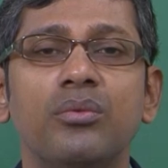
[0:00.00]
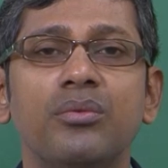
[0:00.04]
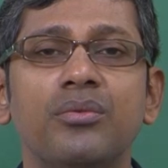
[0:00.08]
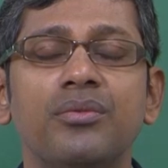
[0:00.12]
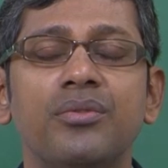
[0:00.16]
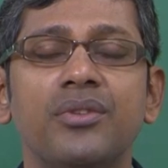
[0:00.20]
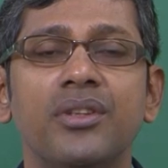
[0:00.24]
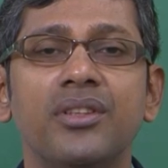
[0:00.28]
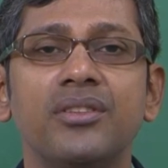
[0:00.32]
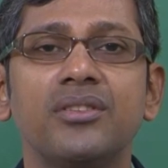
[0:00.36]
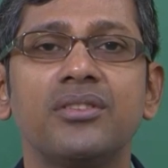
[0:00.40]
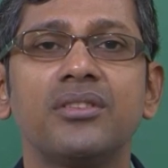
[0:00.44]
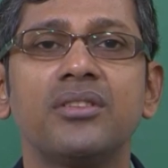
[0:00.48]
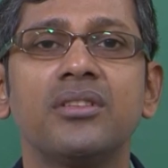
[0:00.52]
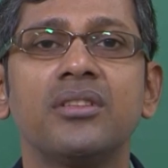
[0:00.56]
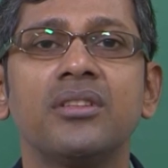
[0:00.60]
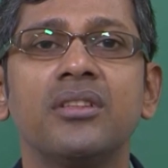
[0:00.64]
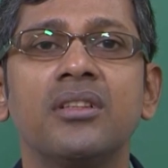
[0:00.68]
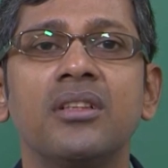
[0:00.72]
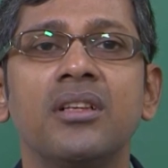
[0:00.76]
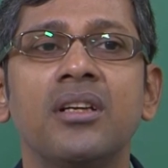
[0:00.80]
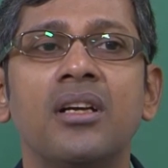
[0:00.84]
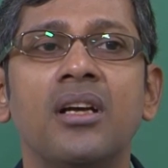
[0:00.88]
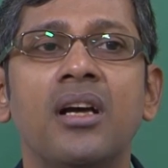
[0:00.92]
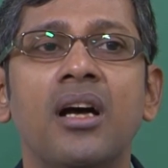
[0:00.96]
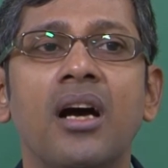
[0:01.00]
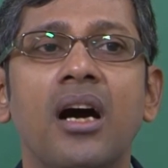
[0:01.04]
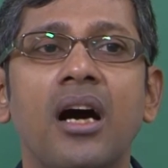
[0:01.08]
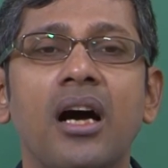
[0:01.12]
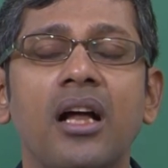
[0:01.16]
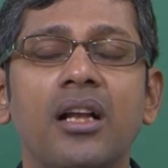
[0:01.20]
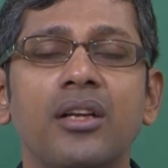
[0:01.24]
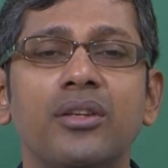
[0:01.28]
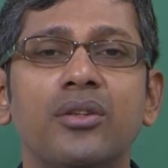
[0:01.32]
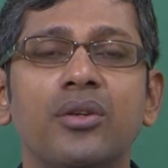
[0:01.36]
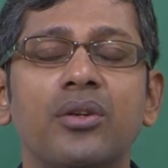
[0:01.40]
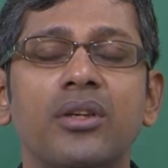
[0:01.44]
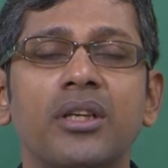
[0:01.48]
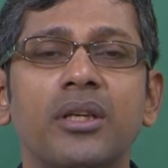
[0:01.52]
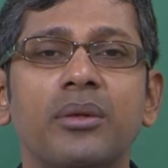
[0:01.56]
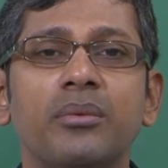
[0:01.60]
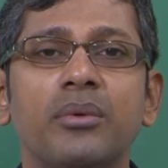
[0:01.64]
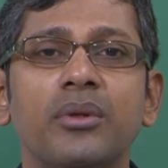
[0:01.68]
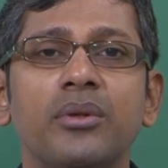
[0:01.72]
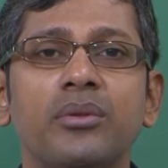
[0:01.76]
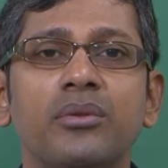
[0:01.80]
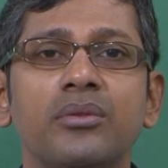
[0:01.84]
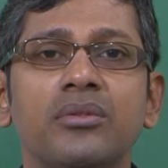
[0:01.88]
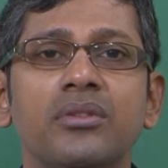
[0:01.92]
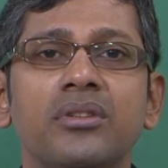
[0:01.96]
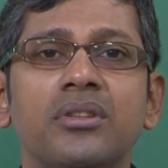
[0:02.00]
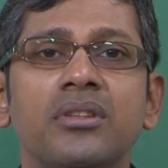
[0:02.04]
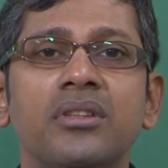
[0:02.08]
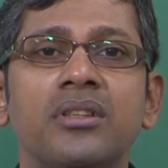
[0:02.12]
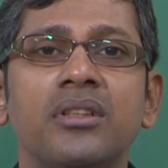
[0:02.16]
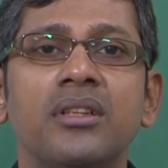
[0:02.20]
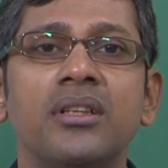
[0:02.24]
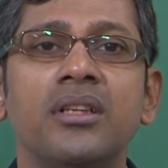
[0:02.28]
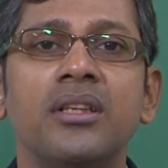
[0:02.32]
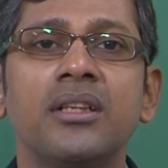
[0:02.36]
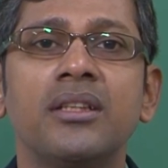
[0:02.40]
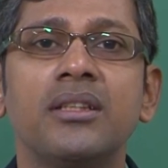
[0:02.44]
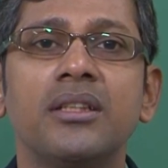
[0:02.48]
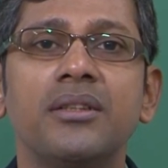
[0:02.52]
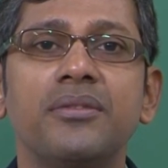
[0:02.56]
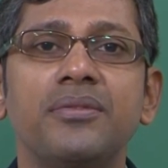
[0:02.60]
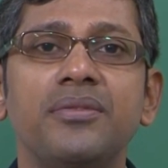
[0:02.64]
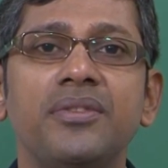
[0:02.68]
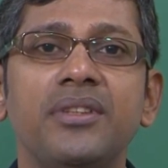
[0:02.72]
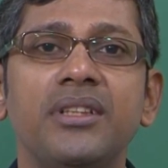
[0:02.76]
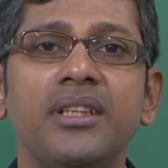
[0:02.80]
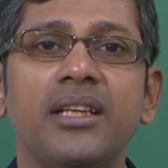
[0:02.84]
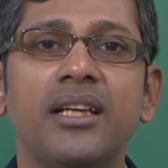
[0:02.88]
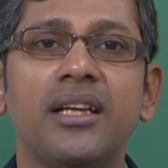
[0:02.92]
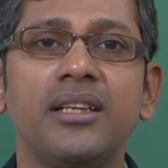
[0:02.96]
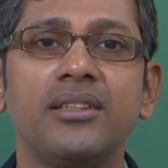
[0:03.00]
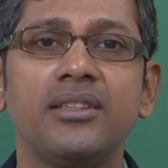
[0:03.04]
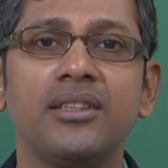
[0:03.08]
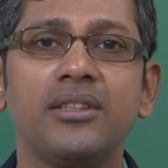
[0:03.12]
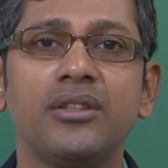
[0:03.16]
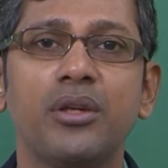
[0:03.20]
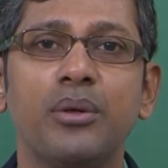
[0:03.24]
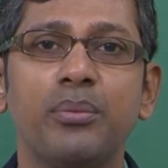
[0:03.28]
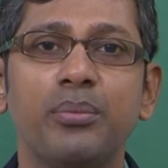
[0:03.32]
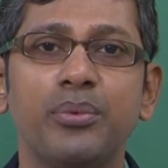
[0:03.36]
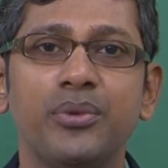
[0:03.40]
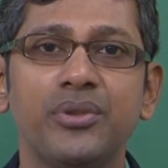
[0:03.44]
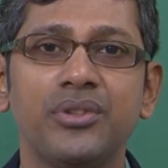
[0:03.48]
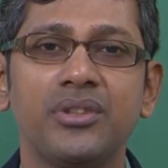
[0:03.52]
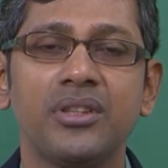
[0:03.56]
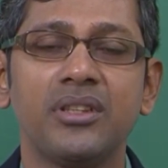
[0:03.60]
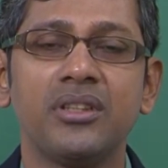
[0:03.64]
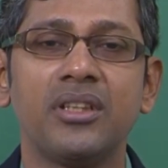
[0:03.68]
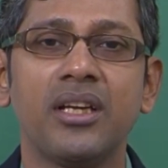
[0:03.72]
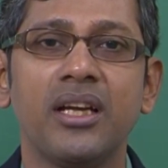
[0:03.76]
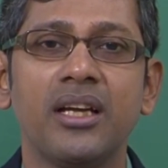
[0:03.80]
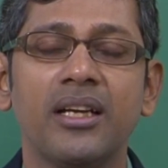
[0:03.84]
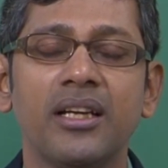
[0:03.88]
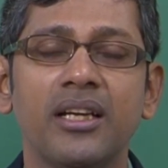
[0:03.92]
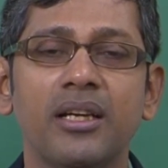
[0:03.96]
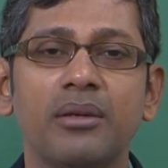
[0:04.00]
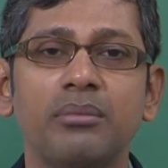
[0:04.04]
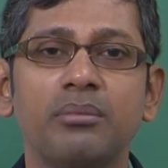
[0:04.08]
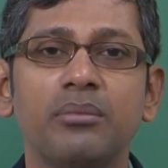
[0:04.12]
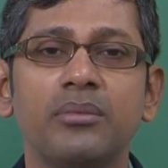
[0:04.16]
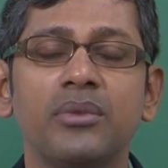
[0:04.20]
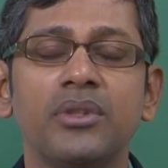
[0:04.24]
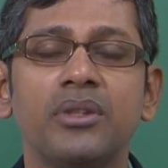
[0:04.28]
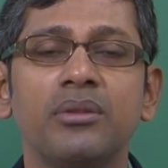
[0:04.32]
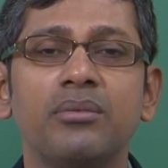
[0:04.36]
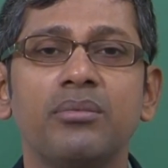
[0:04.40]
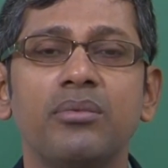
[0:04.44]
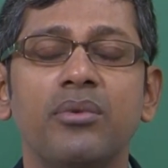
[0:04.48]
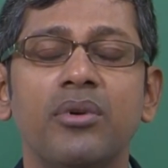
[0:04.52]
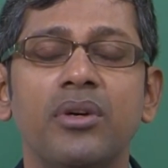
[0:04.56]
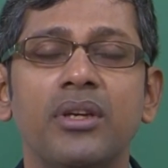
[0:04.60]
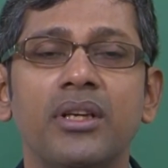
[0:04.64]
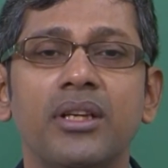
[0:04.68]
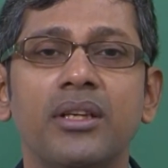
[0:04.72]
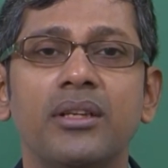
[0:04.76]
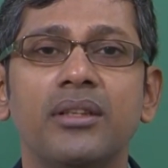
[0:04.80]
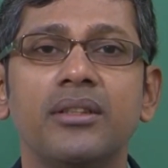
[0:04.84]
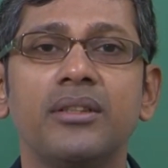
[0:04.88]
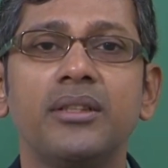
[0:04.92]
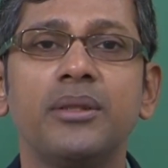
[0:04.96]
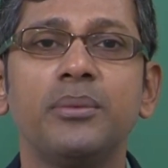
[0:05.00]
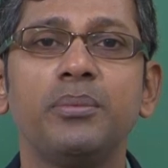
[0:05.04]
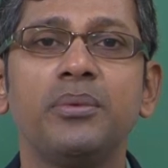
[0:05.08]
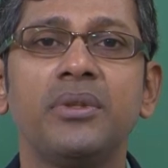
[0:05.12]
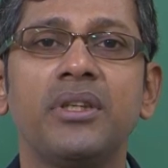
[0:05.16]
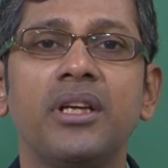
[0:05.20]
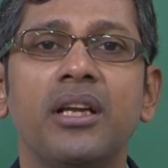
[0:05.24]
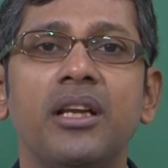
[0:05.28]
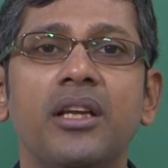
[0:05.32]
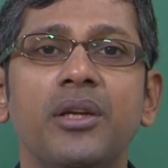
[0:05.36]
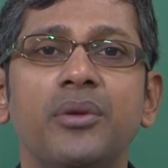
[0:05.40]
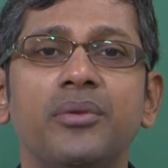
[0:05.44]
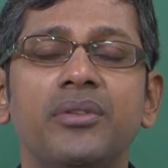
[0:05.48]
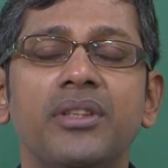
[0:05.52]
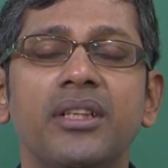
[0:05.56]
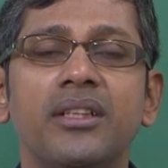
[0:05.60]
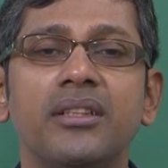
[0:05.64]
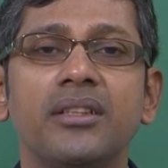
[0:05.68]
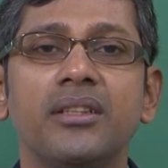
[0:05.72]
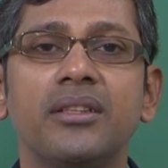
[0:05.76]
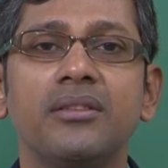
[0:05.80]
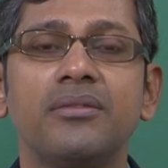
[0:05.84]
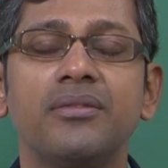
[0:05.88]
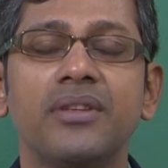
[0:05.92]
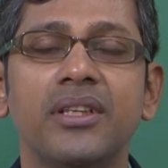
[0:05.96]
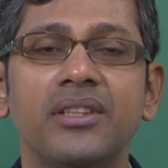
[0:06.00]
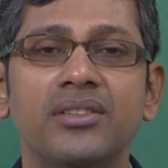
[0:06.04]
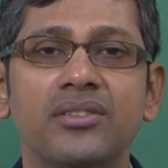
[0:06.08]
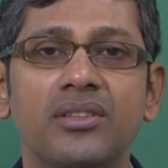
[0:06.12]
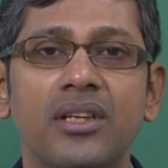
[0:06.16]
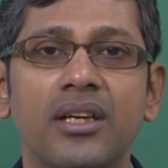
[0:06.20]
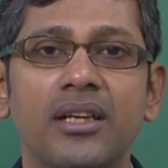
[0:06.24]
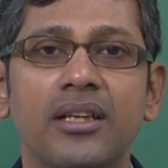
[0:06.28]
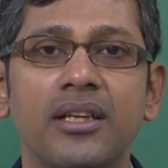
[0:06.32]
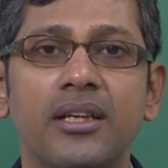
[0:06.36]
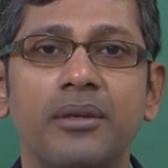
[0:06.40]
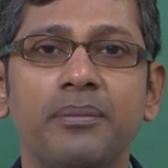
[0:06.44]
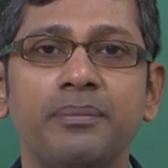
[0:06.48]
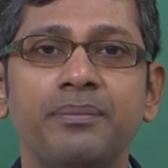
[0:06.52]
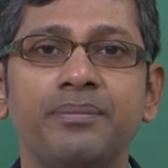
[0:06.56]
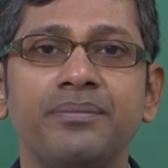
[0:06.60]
First, I'll talk about the free energy composition diagram for a typical eutectic phase diagram,